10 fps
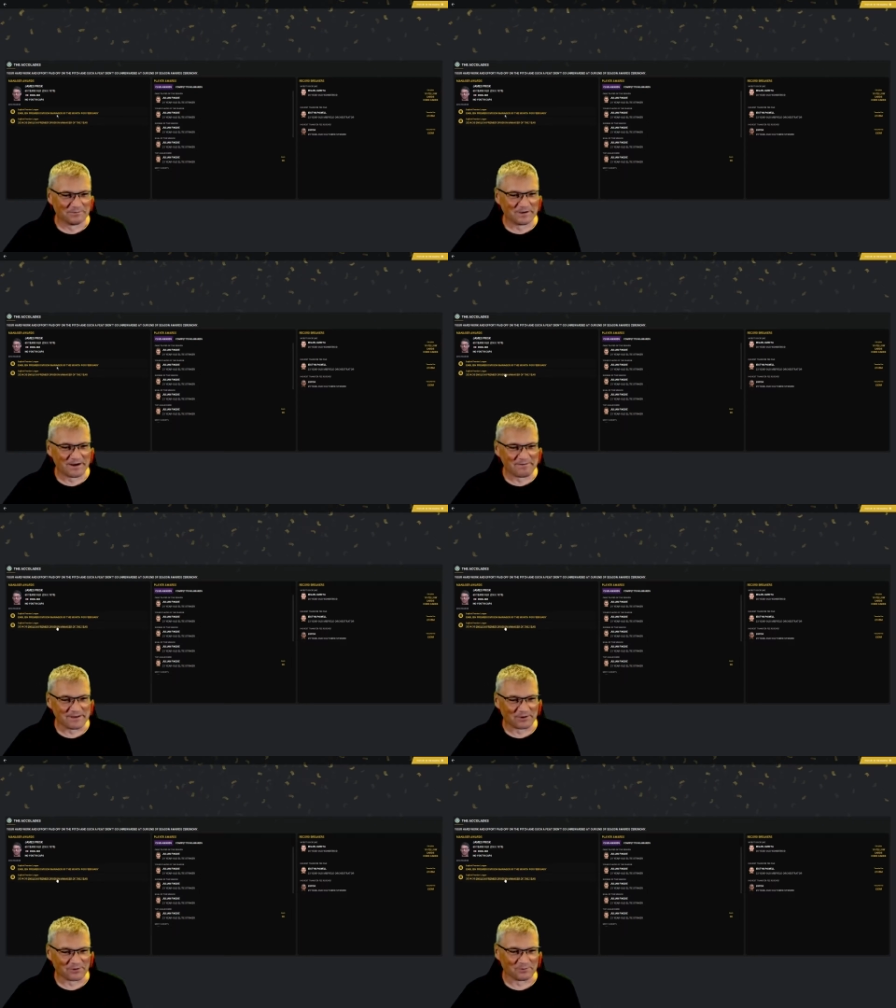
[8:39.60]
we
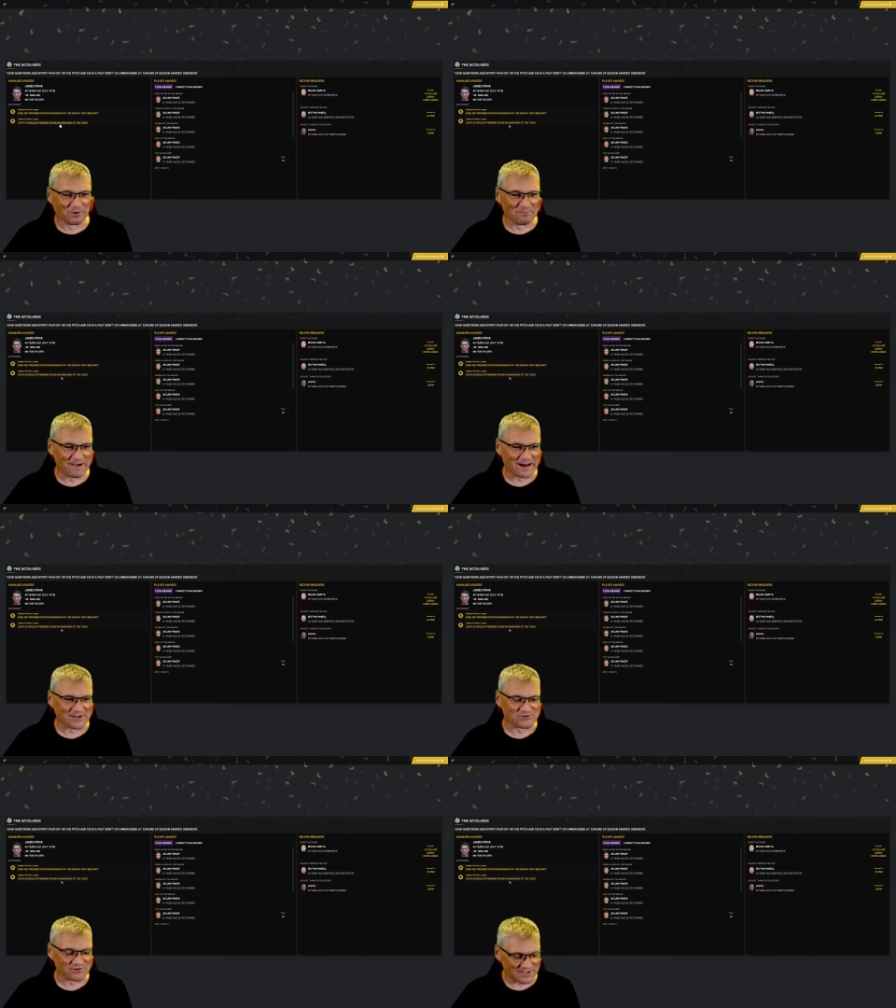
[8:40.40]
only got on one
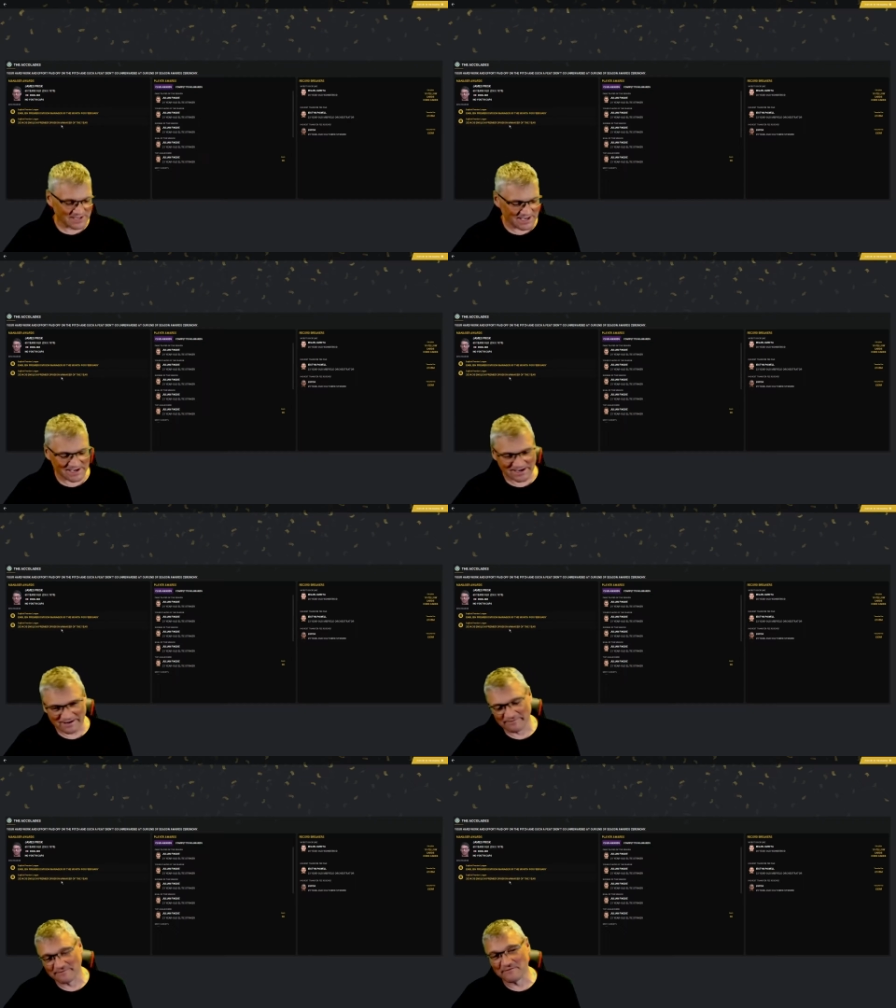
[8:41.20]
manager of the
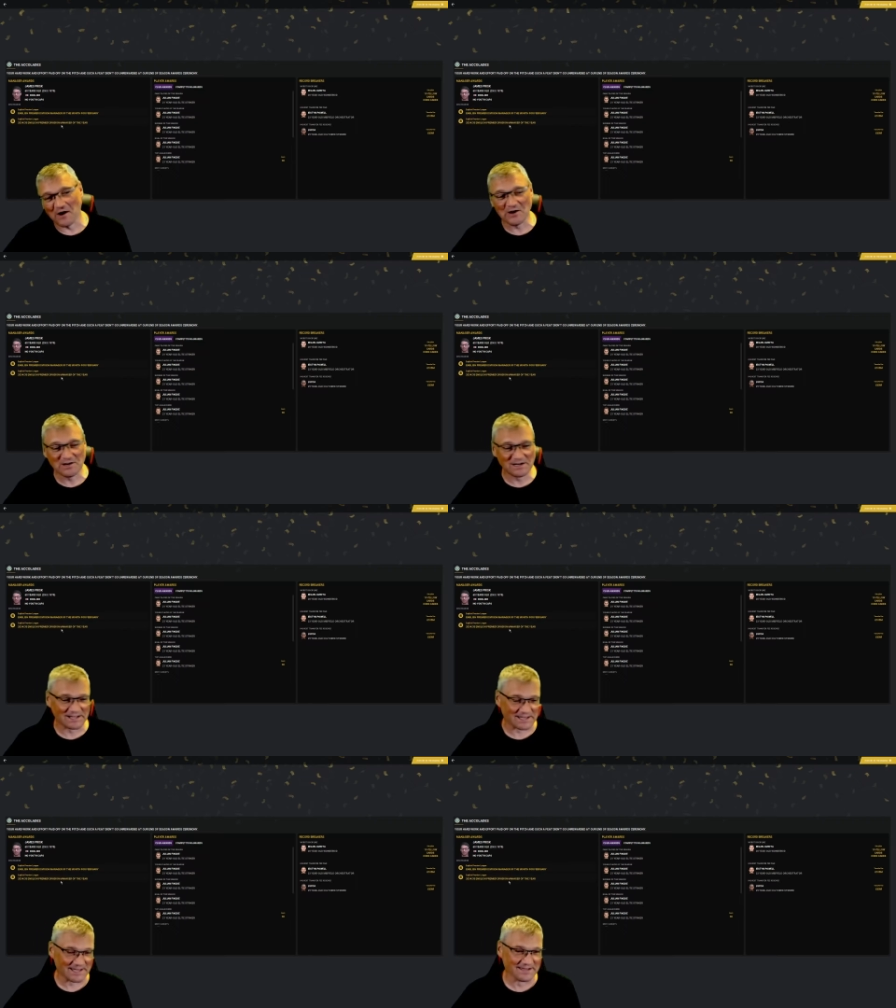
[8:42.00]
year.
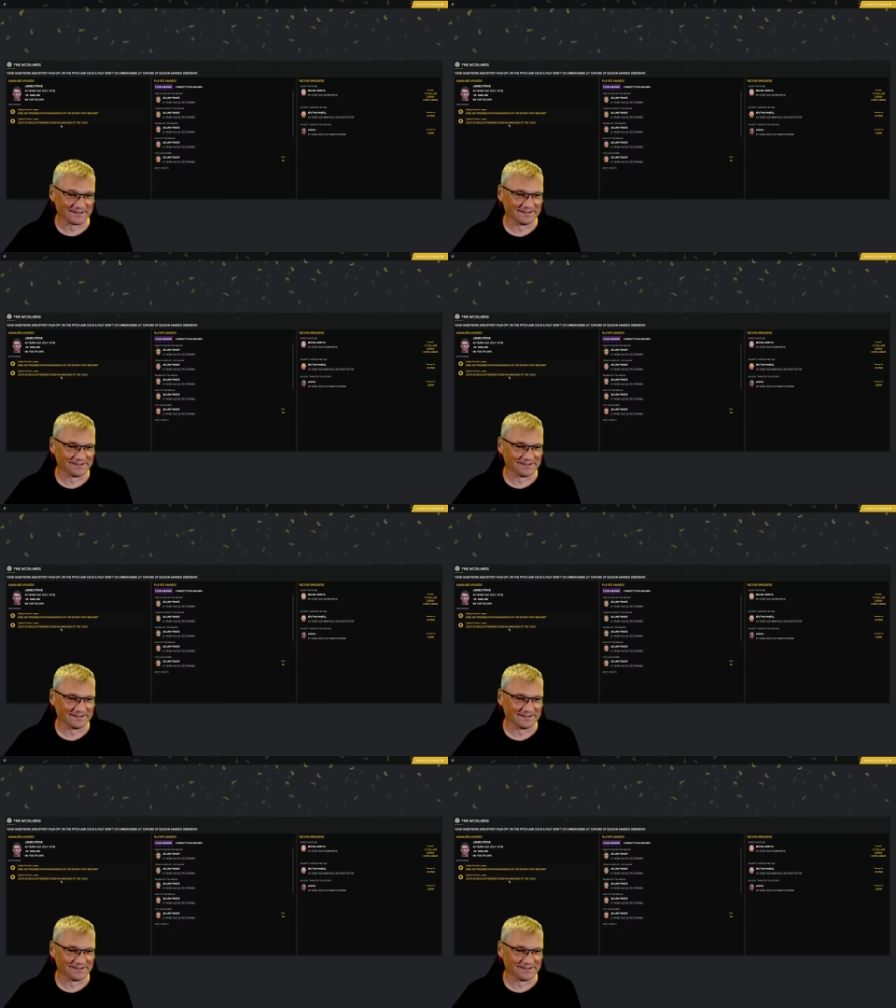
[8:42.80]
Finally,